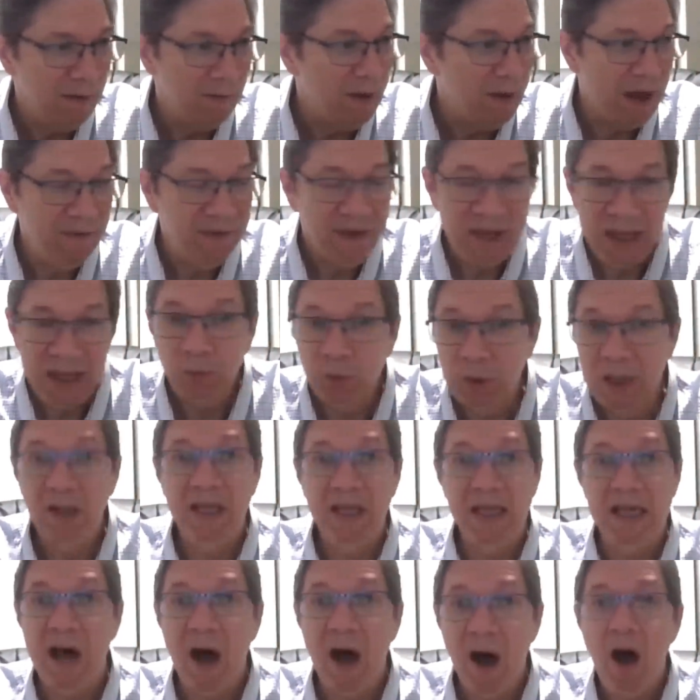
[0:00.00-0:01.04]
I, think
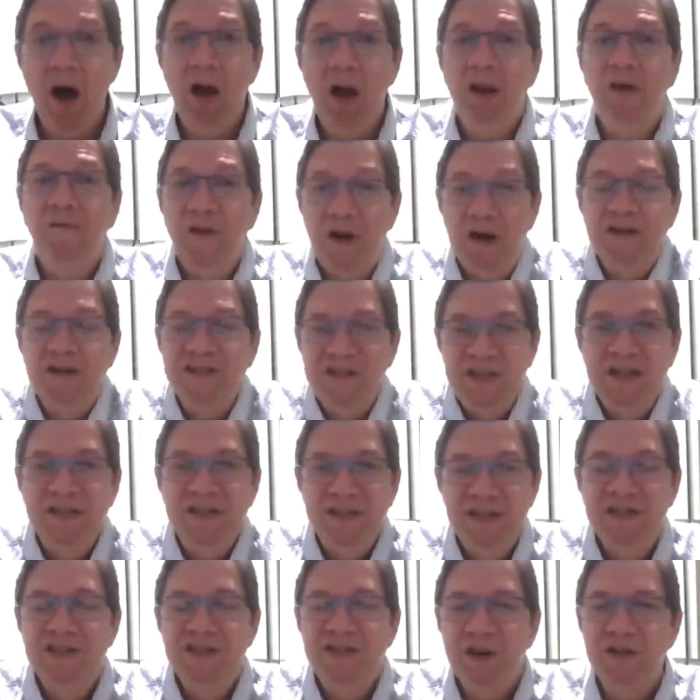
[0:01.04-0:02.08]
really all of our
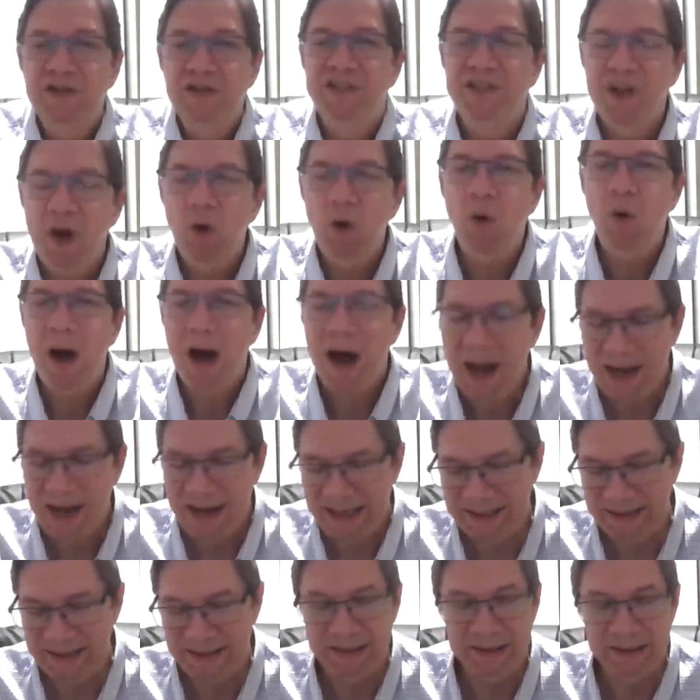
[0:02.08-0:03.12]
senses are so
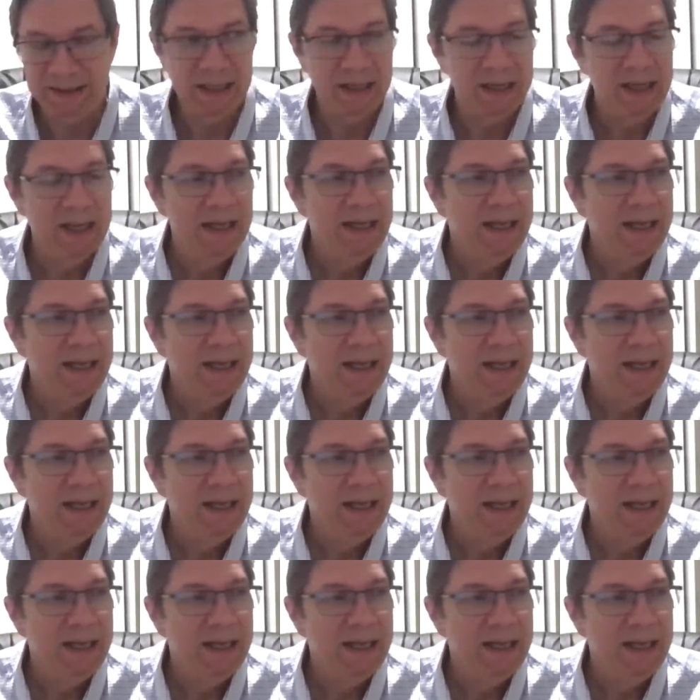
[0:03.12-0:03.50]
heightened,